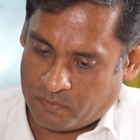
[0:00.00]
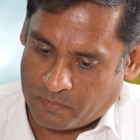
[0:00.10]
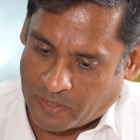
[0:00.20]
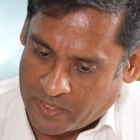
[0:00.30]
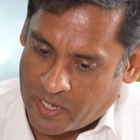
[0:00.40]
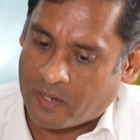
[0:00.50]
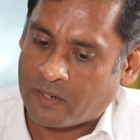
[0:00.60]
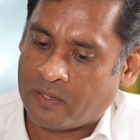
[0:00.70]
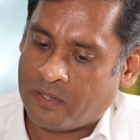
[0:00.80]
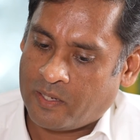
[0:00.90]
but they are
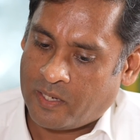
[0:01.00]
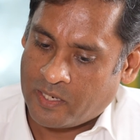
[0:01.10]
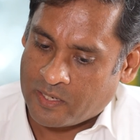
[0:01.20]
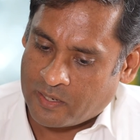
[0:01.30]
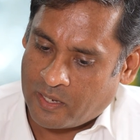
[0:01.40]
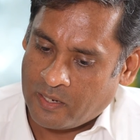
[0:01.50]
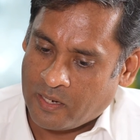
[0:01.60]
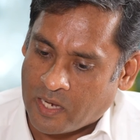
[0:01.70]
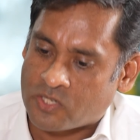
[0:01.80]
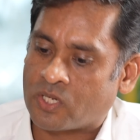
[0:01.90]
in
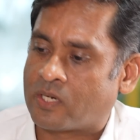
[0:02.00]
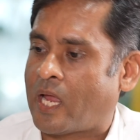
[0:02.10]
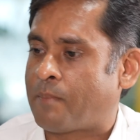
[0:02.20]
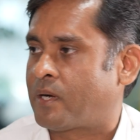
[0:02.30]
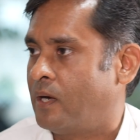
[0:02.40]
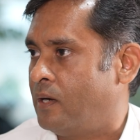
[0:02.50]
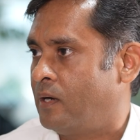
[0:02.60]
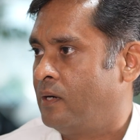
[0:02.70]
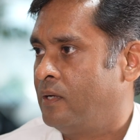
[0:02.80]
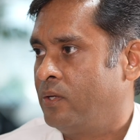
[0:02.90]
nature capital,
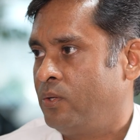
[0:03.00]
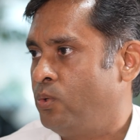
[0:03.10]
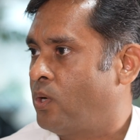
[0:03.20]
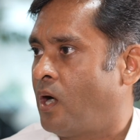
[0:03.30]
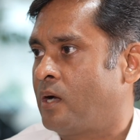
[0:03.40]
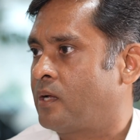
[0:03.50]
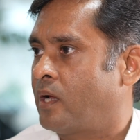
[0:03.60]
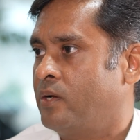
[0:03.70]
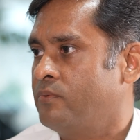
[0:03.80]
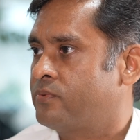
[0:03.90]
you can't
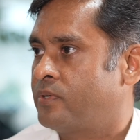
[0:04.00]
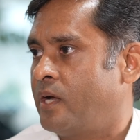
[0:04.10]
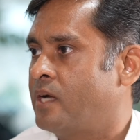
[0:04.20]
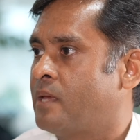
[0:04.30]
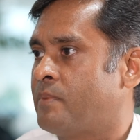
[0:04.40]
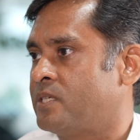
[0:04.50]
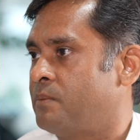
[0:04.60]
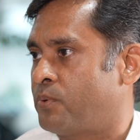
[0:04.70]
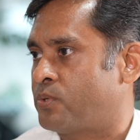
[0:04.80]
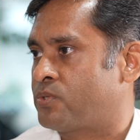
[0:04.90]
kind of treat them as
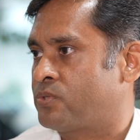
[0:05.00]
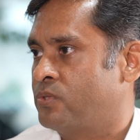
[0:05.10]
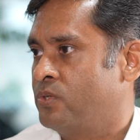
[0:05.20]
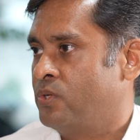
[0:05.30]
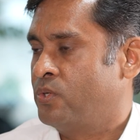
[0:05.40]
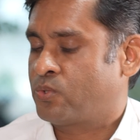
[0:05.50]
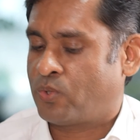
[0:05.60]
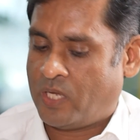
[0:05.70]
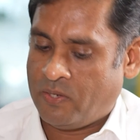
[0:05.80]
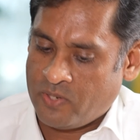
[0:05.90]
inputs. So
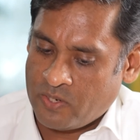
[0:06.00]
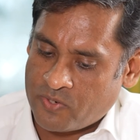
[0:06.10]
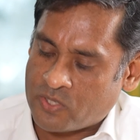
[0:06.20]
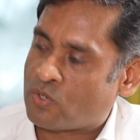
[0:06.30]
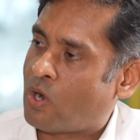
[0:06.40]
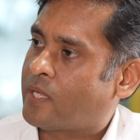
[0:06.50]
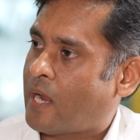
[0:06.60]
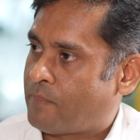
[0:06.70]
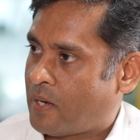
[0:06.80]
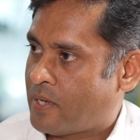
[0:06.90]
even if it is not
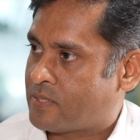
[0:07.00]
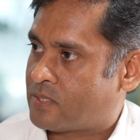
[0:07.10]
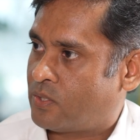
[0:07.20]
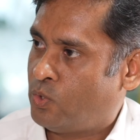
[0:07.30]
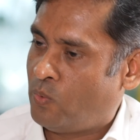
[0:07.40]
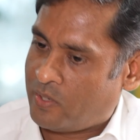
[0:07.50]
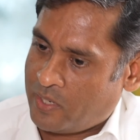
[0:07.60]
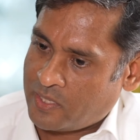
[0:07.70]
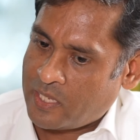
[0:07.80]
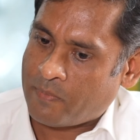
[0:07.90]
capitalized, you will
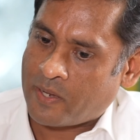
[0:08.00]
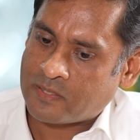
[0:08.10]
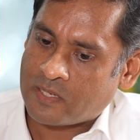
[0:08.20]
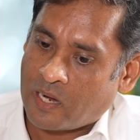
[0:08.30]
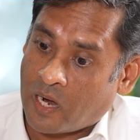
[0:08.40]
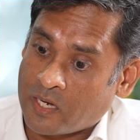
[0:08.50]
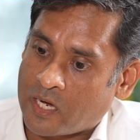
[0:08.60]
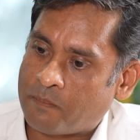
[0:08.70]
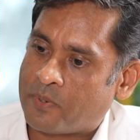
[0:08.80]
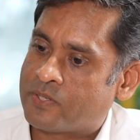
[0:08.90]
treat them as
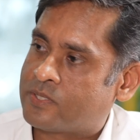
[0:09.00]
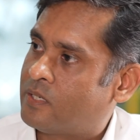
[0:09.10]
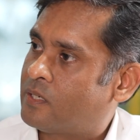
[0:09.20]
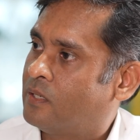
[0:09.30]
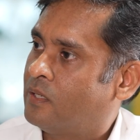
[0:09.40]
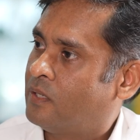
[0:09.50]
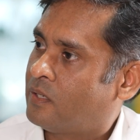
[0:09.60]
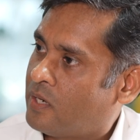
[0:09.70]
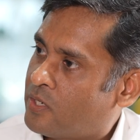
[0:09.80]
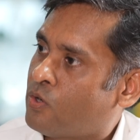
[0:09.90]
100%
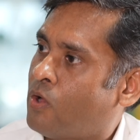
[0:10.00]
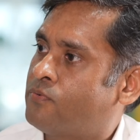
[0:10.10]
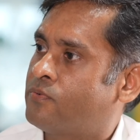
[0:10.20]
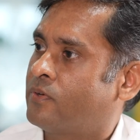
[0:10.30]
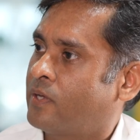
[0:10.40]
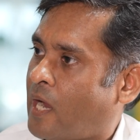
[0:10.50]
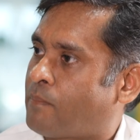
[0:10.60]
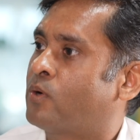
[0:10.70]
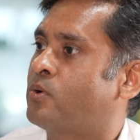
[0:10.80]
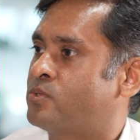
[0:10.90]
written off
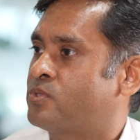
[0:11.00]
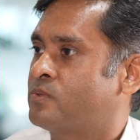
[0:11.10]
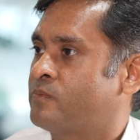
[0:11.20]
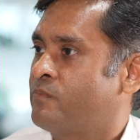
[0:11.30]
capital goods